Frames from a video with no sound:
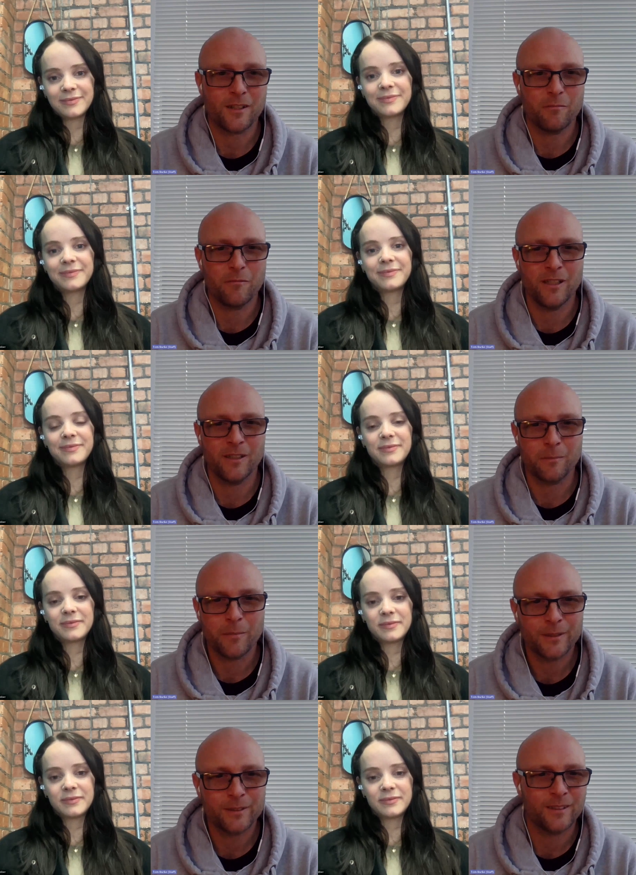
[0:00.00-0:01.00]
Speaker 1: Cymru in the
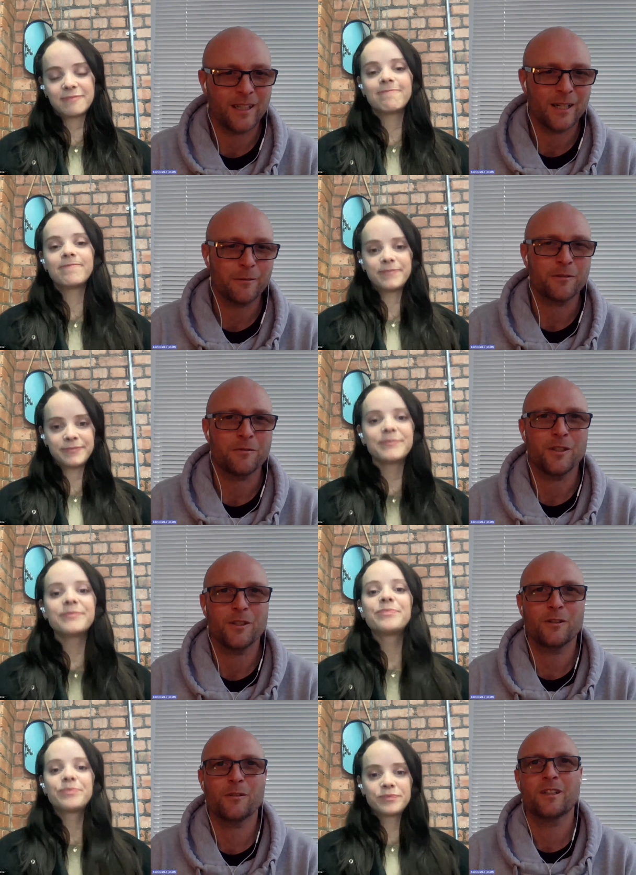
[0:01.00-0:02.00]
building there with
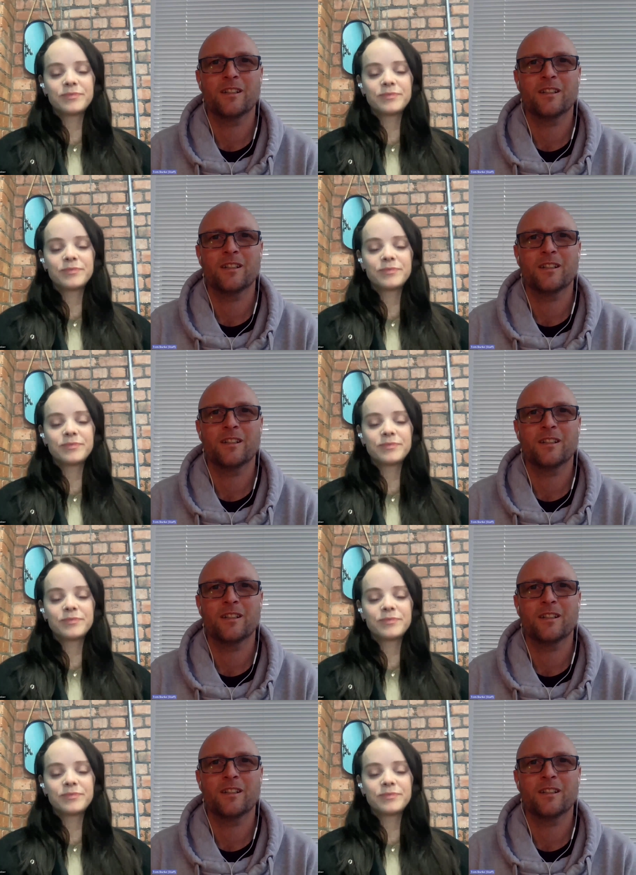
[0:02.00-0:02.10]
you,